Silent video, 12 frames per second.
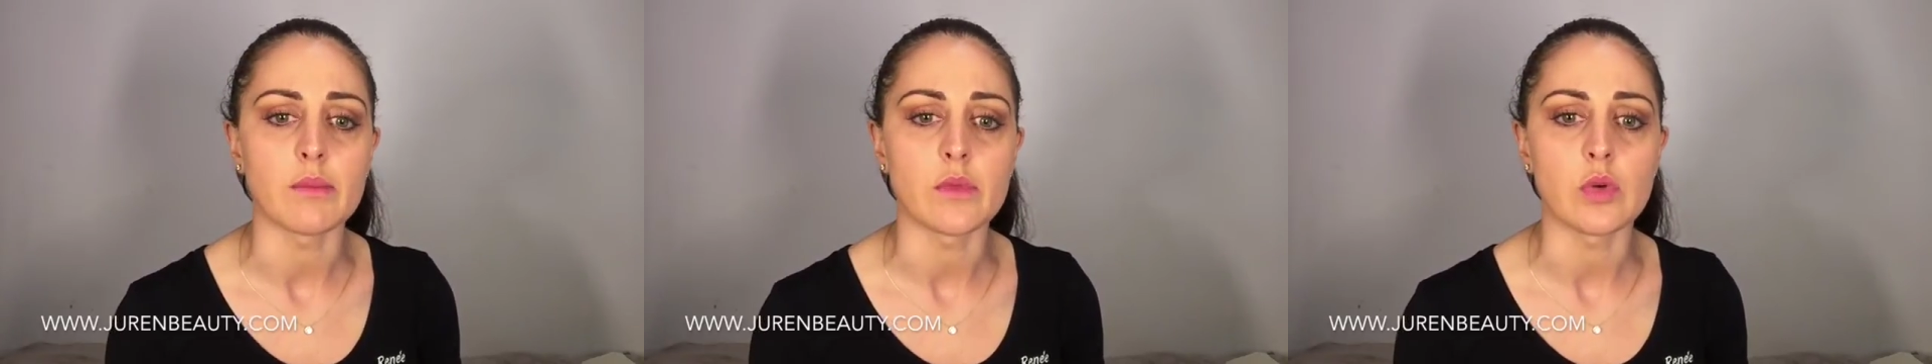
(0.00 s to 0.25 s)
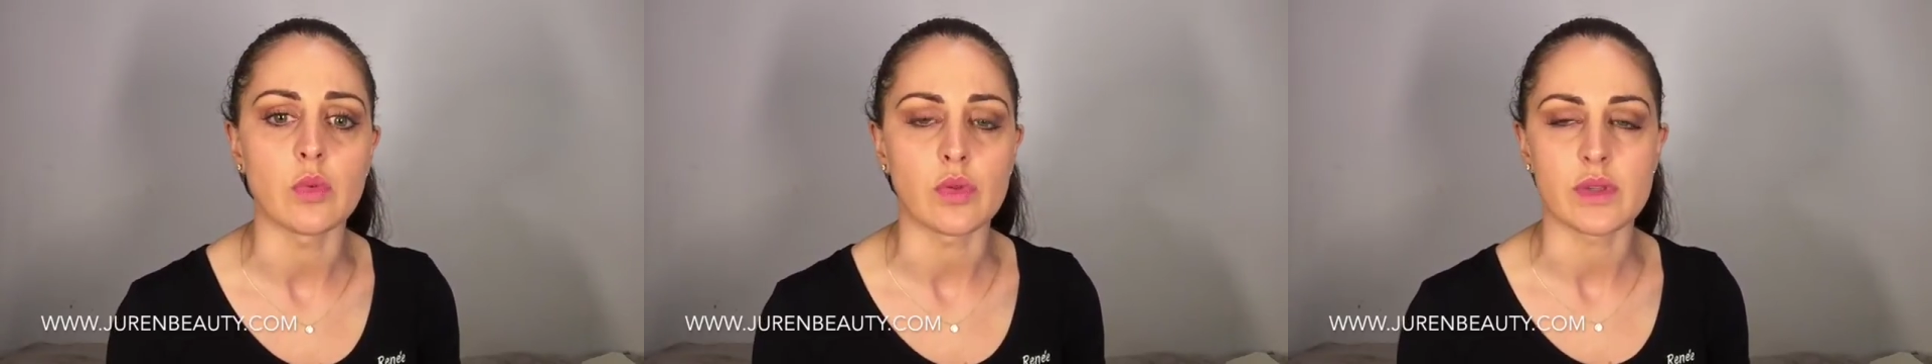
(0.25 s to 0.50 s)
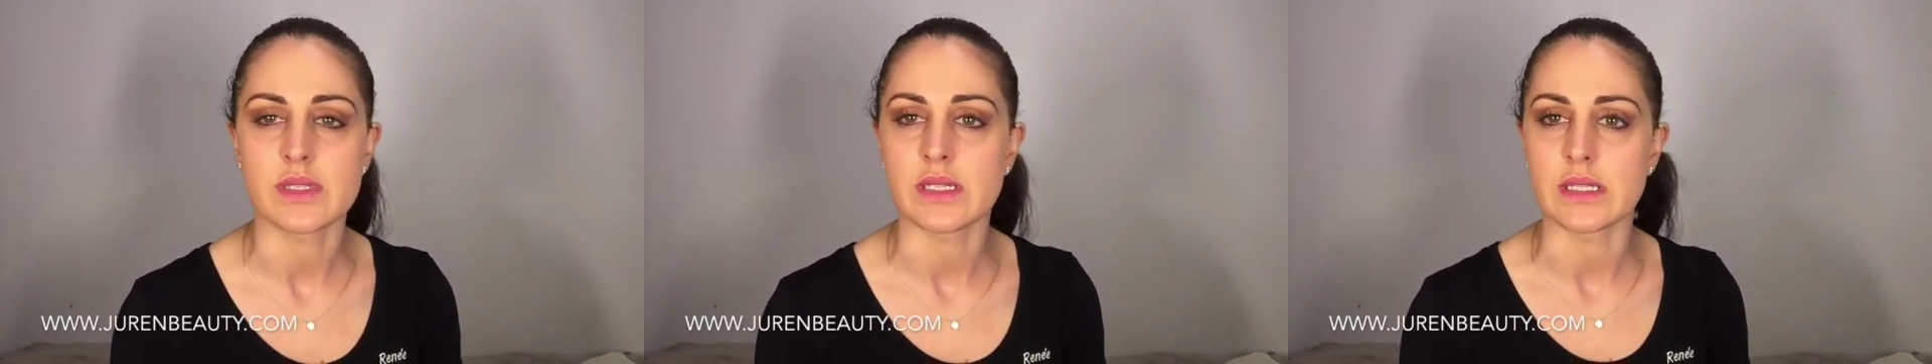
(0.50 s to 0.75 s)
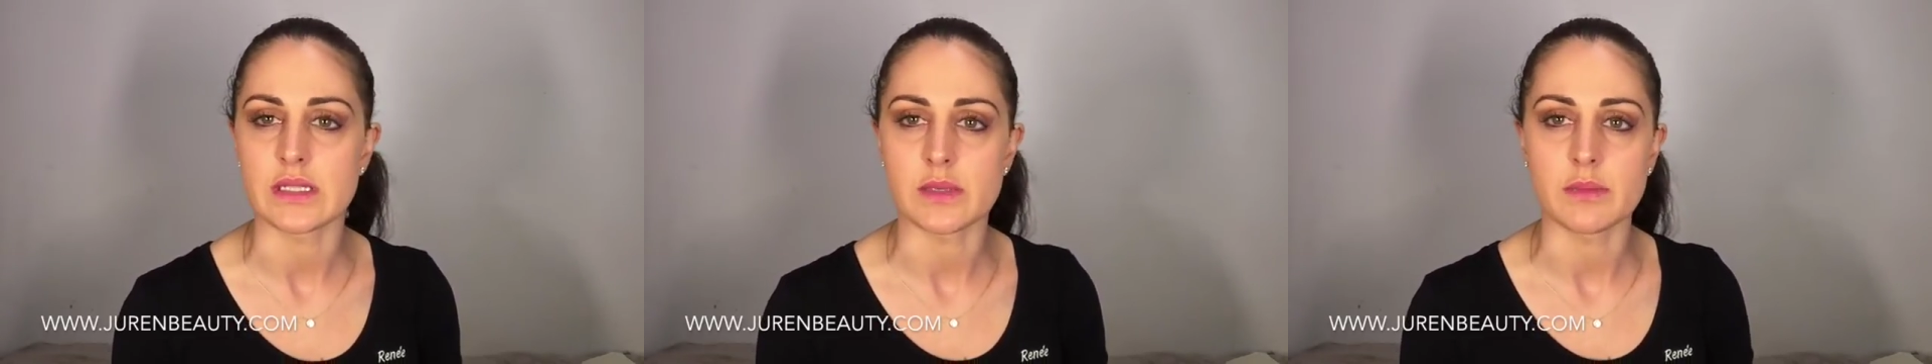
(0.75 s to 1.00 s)
You want the
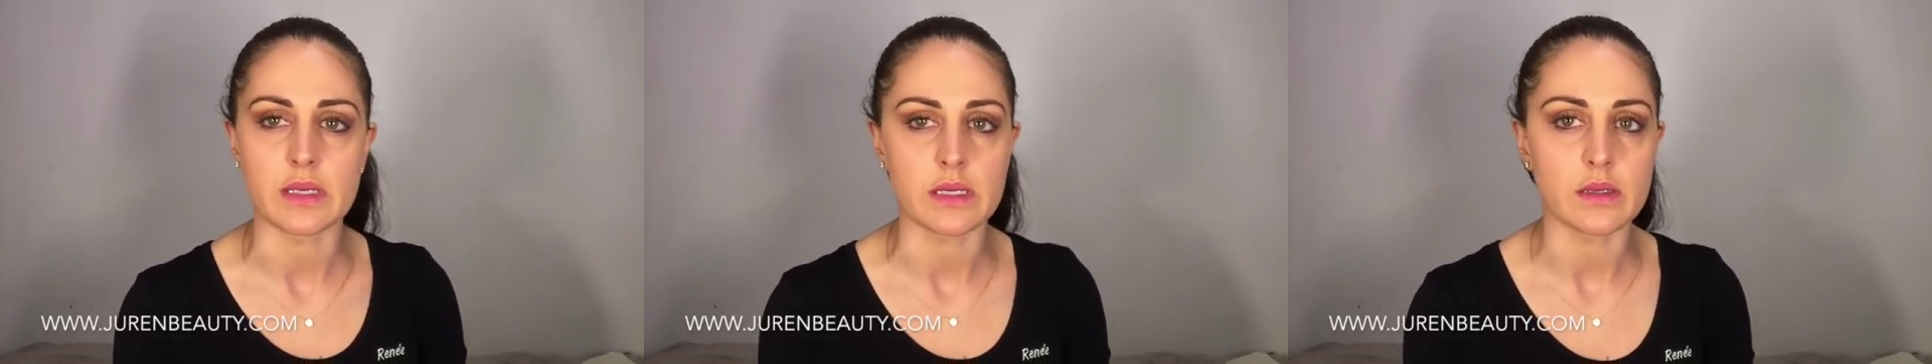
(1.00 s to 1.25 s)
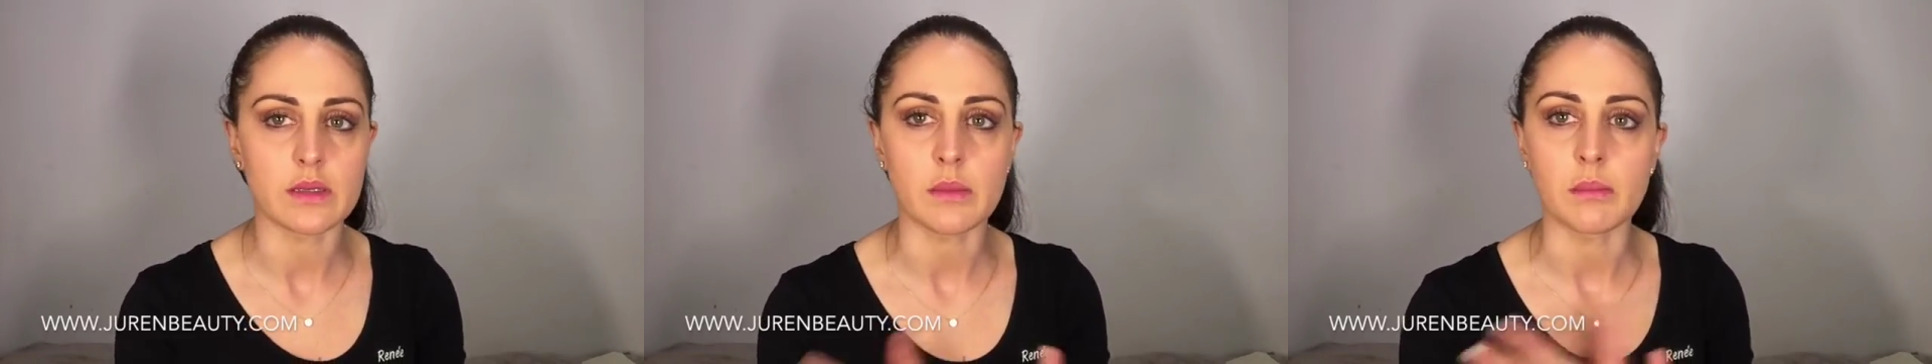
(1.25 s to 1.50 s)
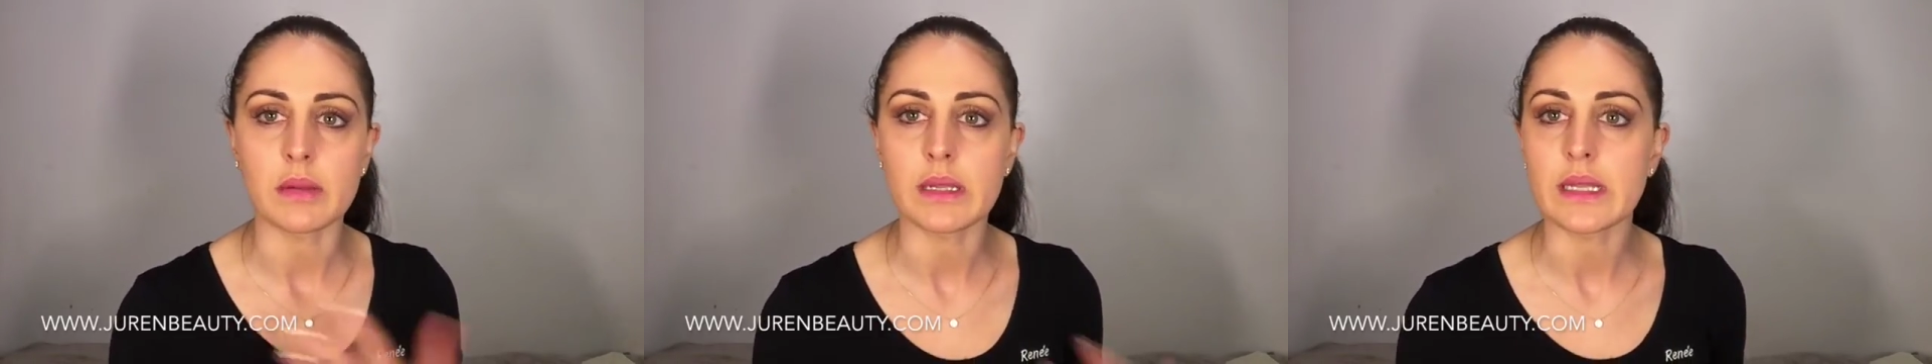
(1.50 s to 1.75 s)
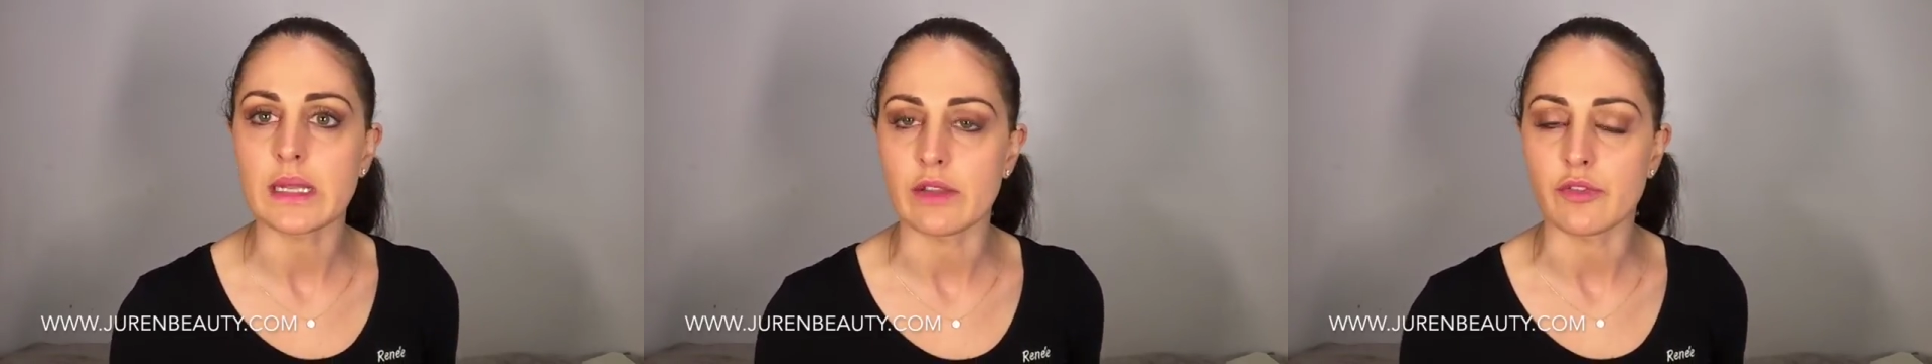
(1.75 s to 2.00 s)
skin to be
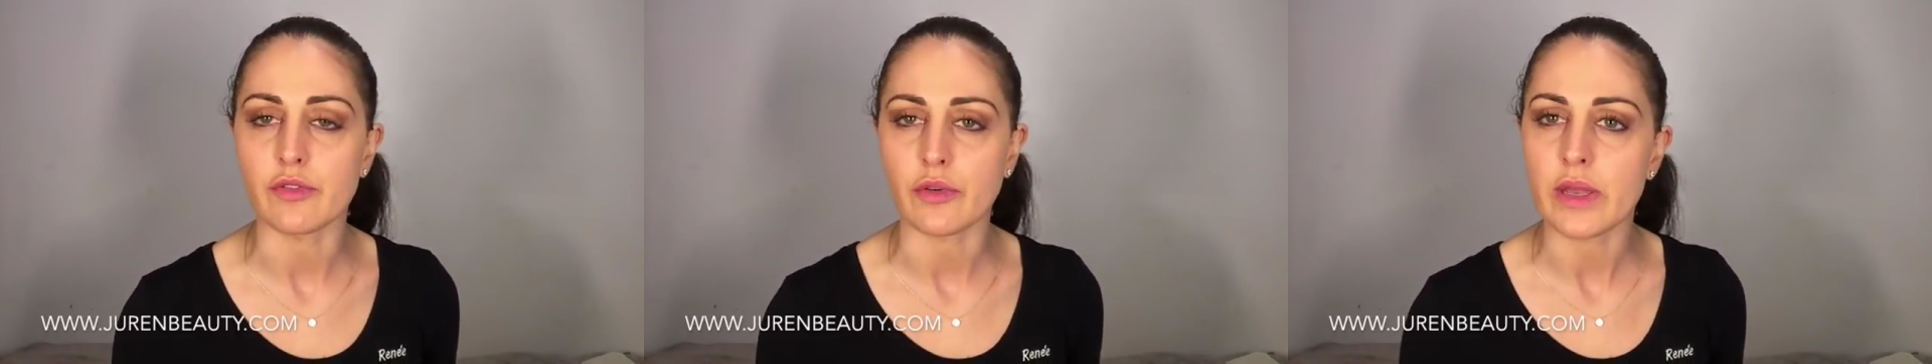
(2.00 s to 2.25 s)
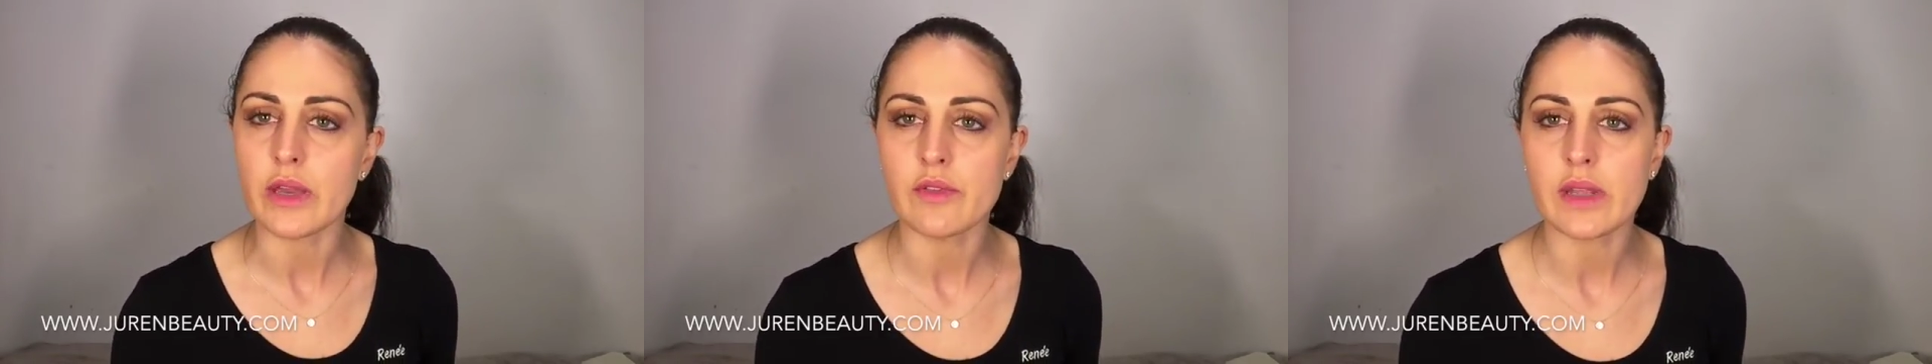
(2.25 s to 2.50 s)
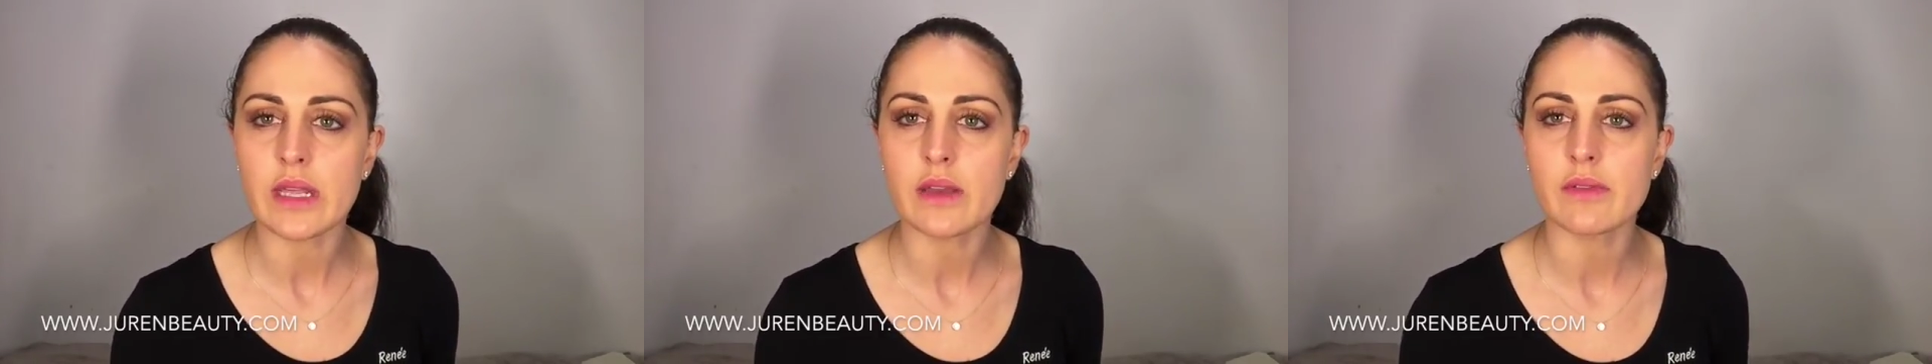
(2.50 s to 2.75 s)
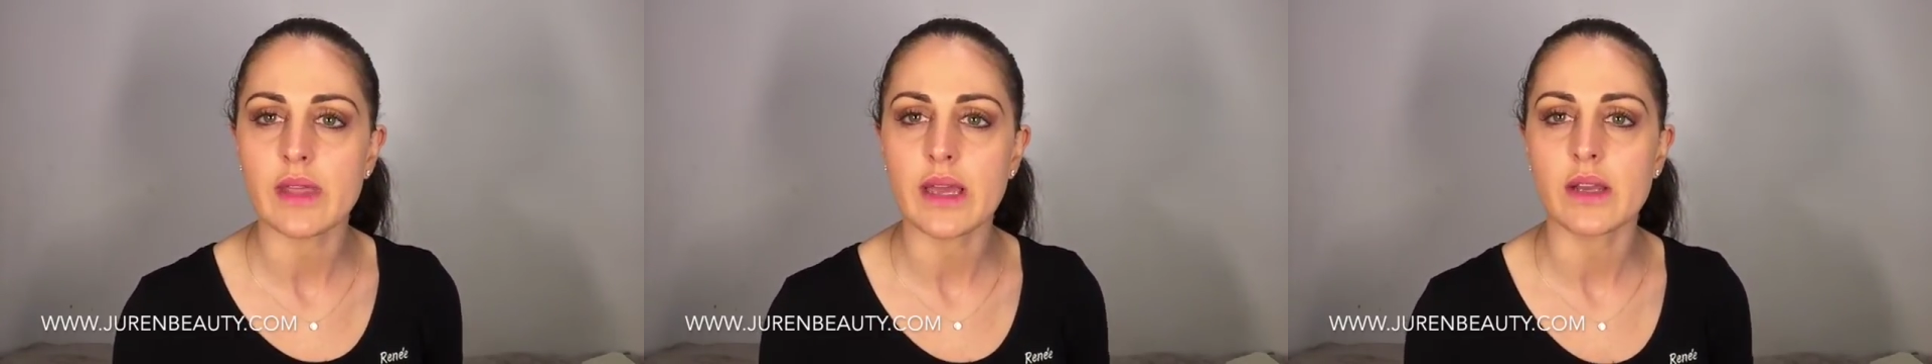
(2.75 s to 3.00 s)
completely free of any of that,